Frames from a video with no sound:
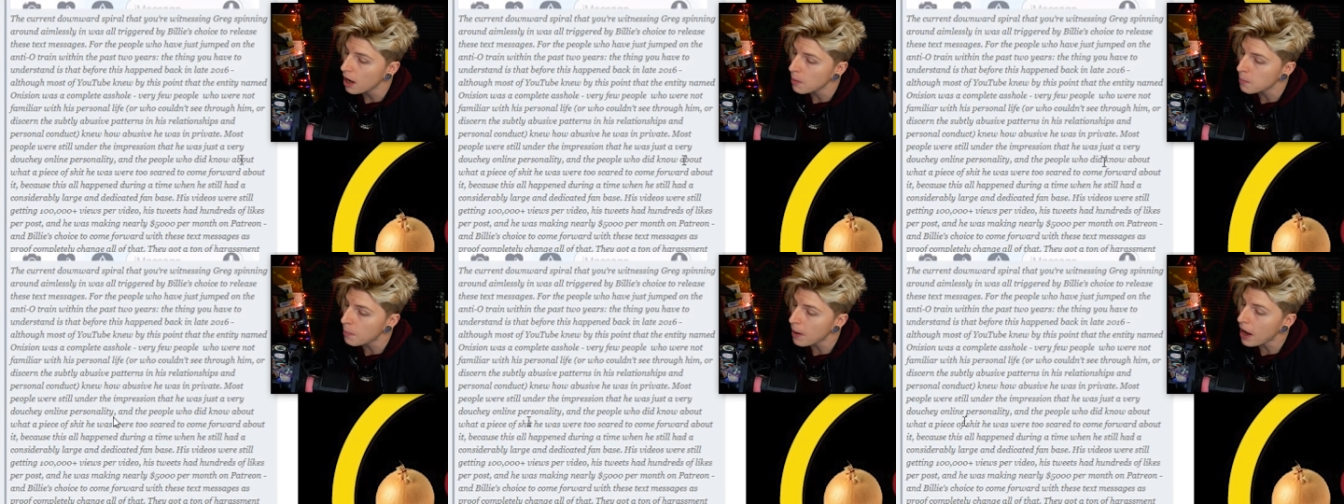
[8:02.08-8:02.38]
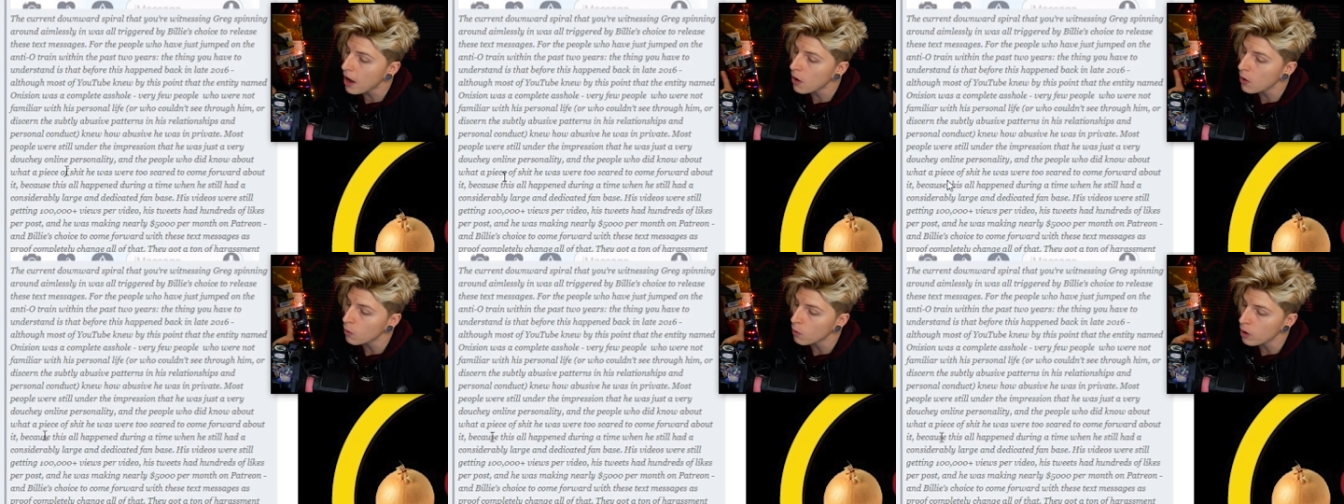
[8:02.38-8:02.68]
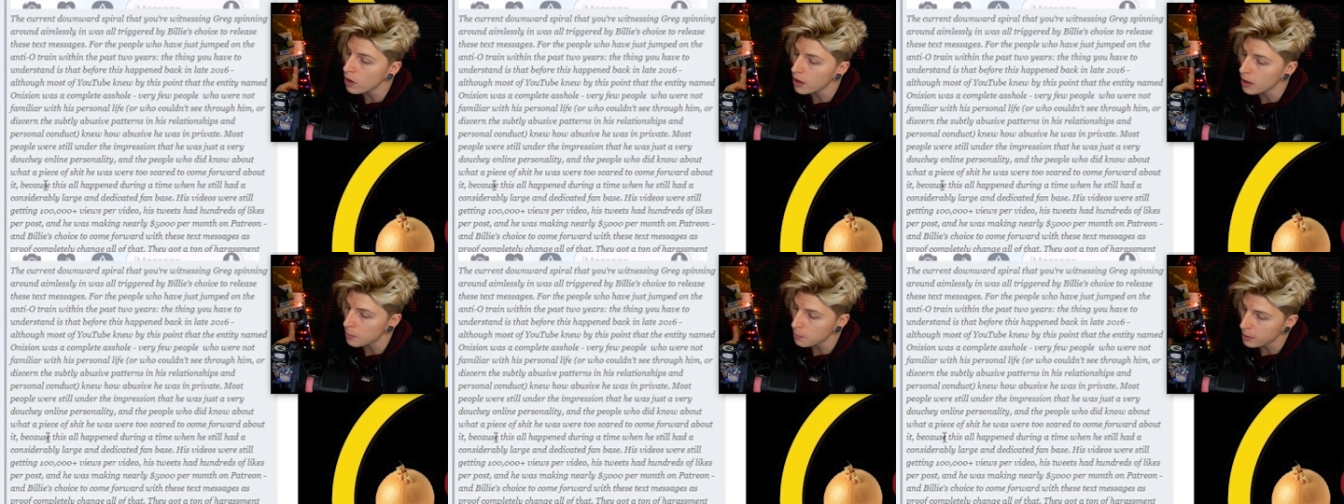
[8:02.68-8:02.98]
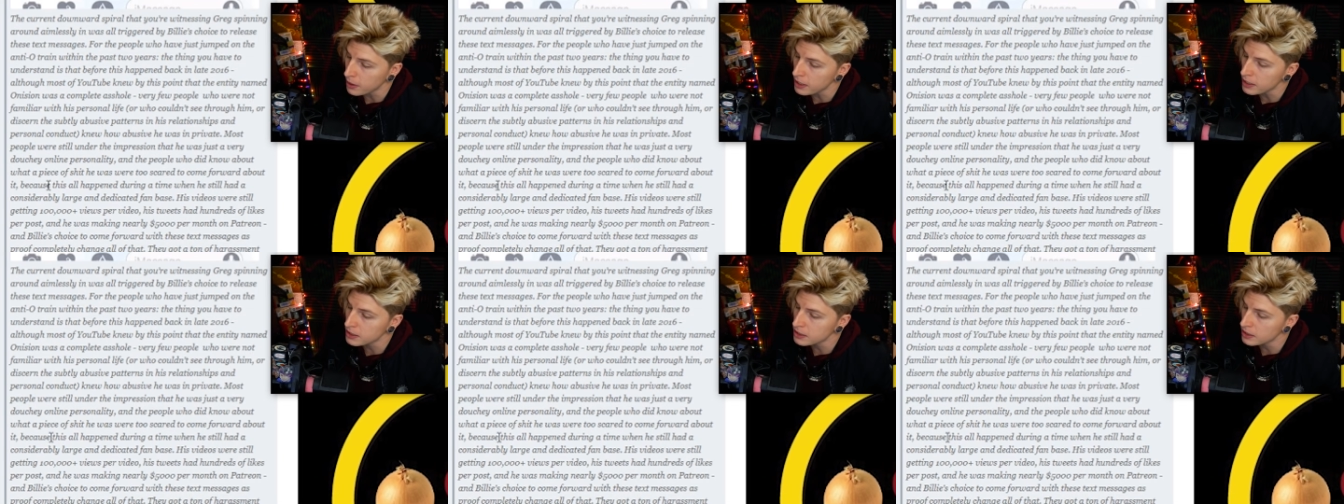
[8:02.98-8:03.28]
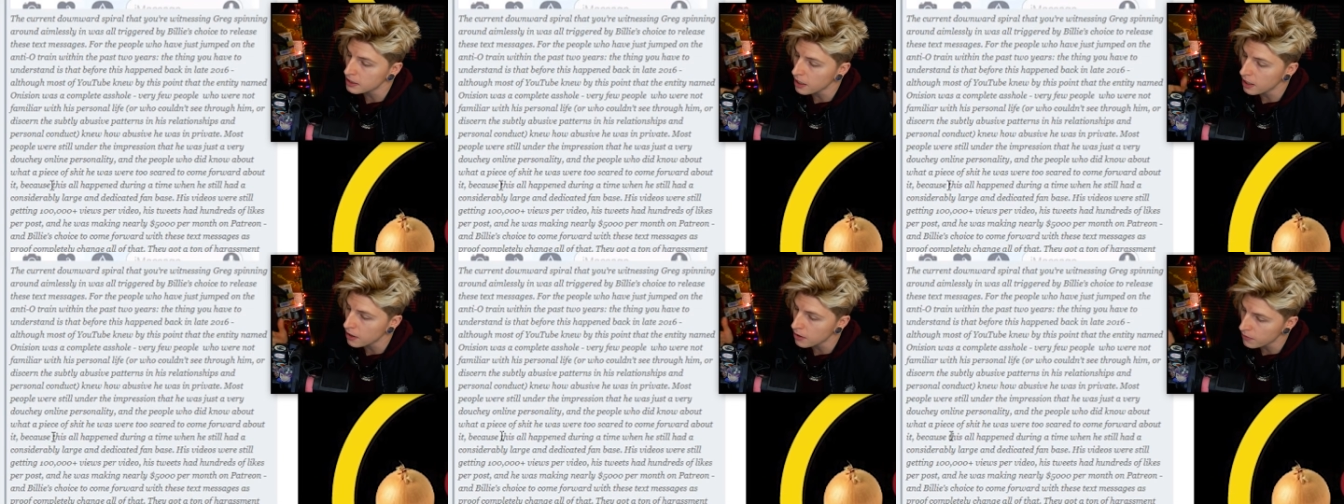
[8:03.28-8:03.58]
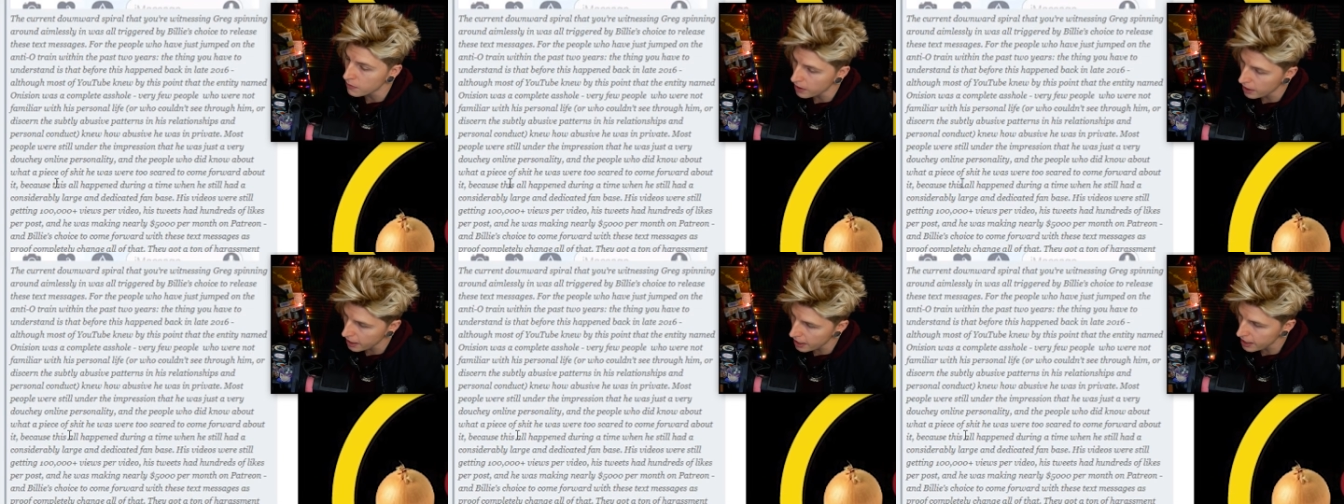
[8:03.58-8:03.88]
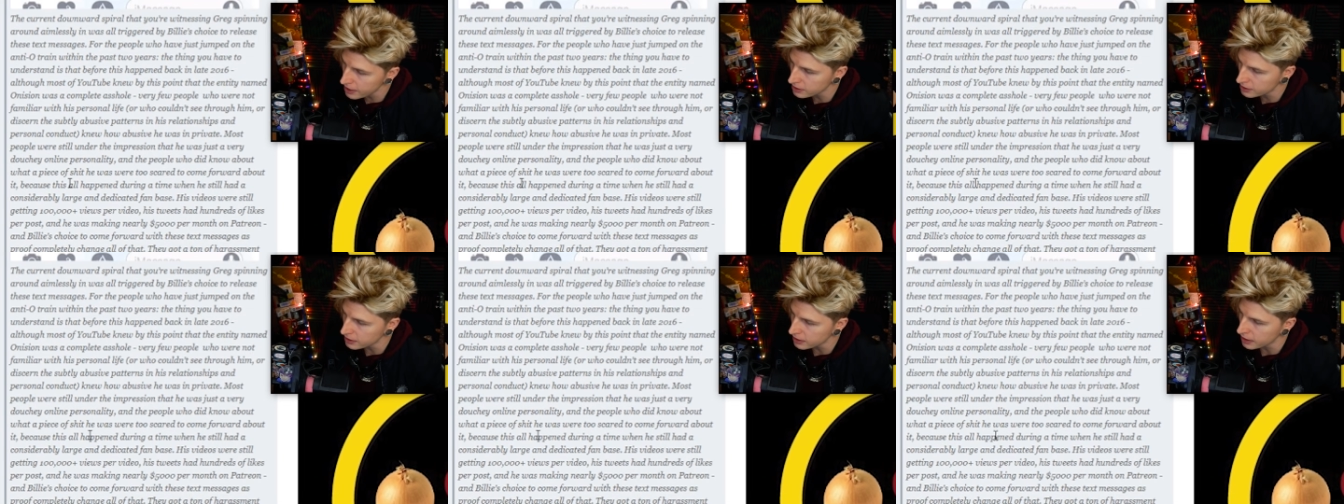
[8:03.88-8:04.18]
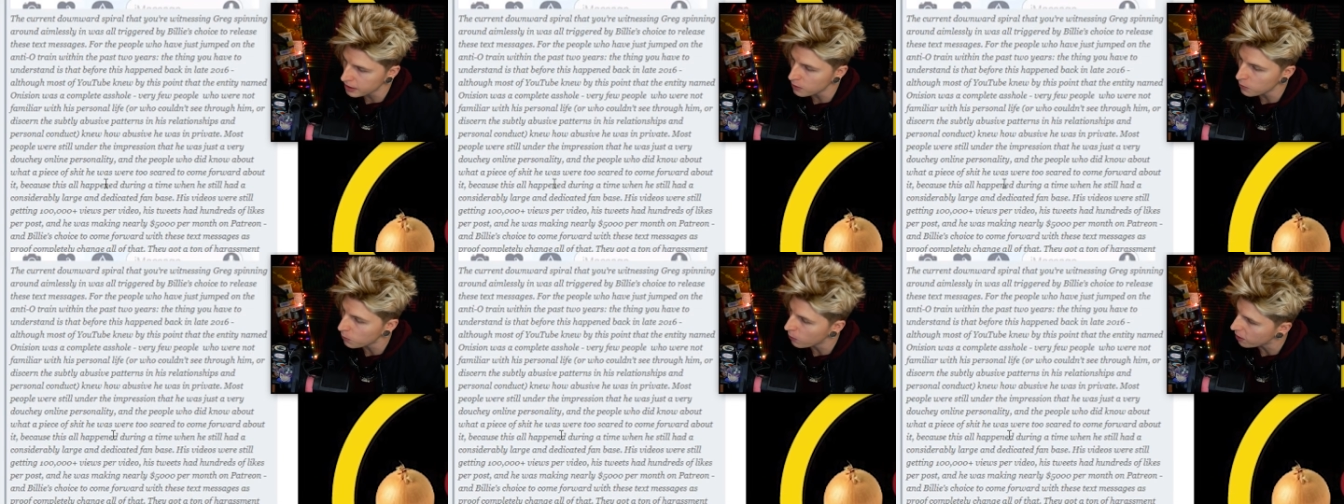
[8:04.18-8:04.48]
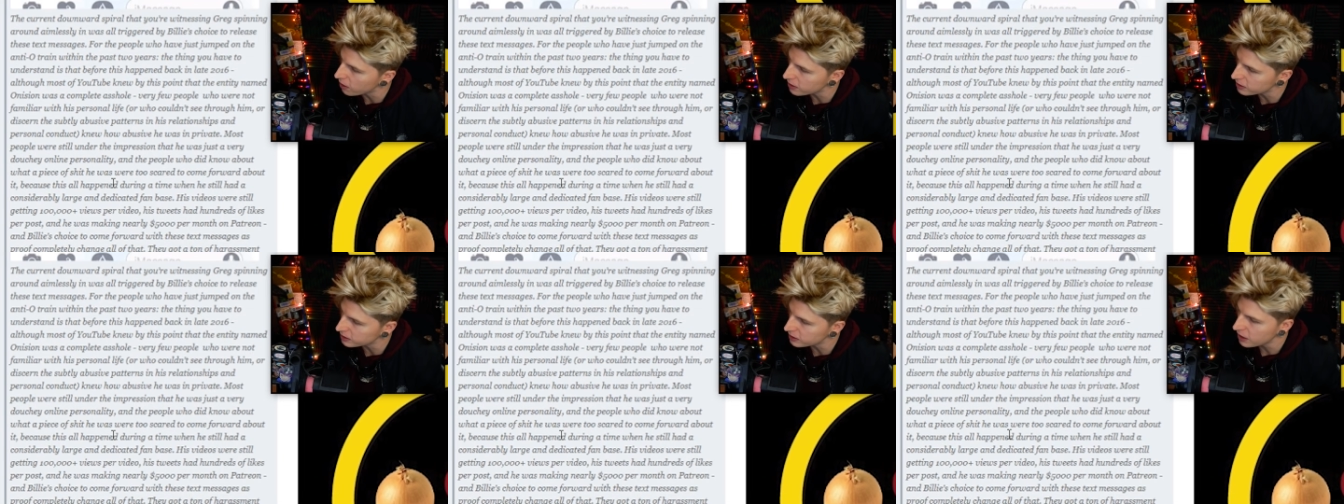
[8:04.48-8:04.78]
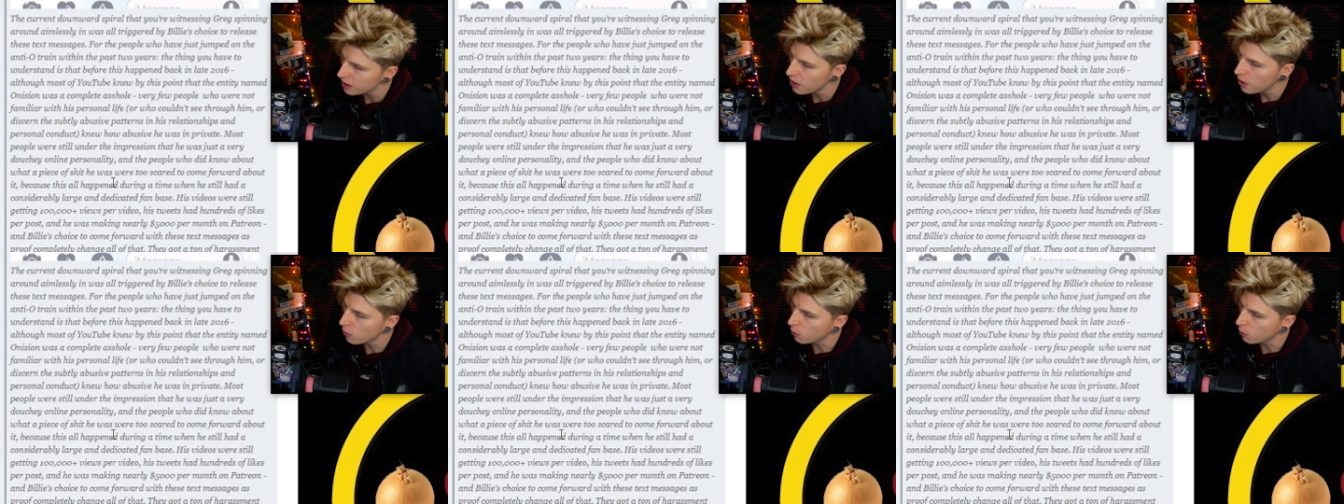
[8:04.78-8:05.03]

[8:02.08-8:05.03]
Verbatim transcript: about what a piece of S he was